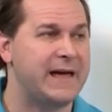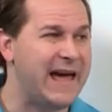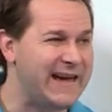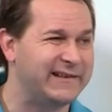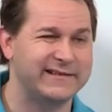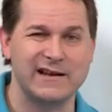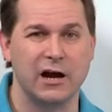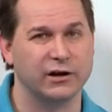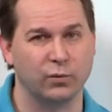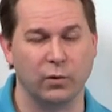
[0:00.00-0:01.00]
8's
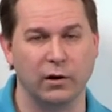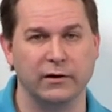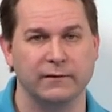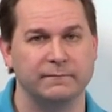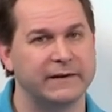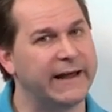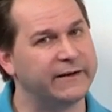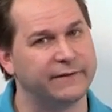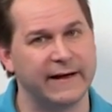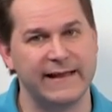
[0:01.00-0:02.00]
not going to work.
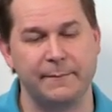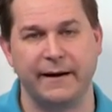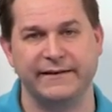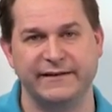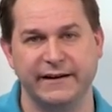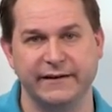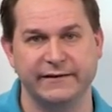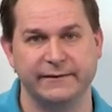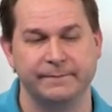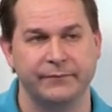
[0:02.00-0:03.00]
Can't divide that by
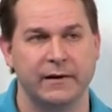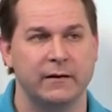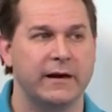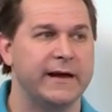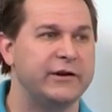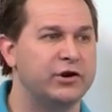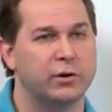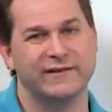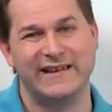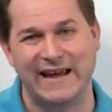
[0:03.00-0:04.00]
6. Okay, then you
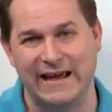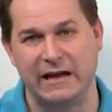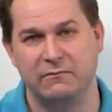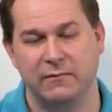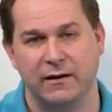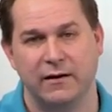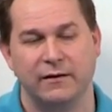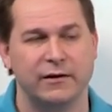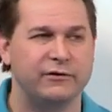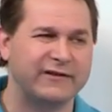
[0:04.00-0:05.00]
go to 10.
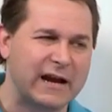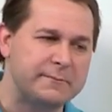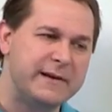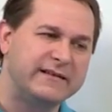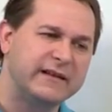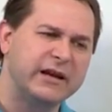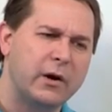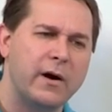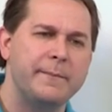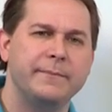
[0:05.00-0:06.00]
And you just kind of mentally
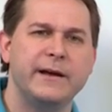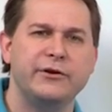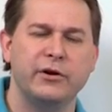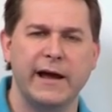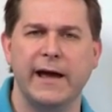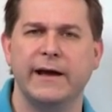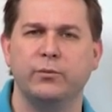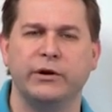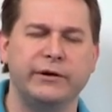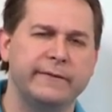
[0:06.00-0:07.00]
go up in your head,
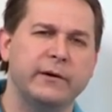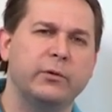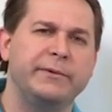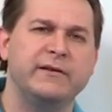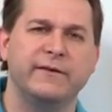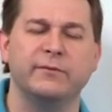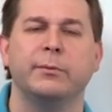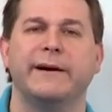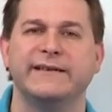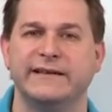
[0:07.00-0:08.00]
what do you think would be
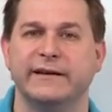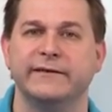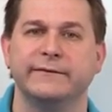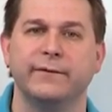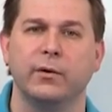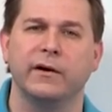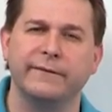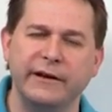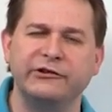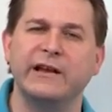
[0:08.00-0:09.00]
divisible by 6 and 4?
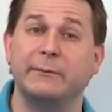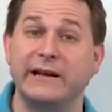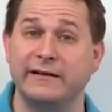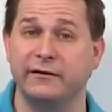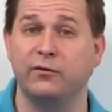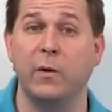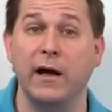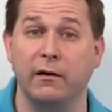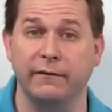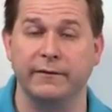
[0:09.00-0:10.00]
Eventually, I'm going to get to
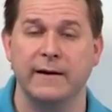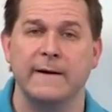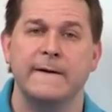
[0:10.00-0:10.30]
12.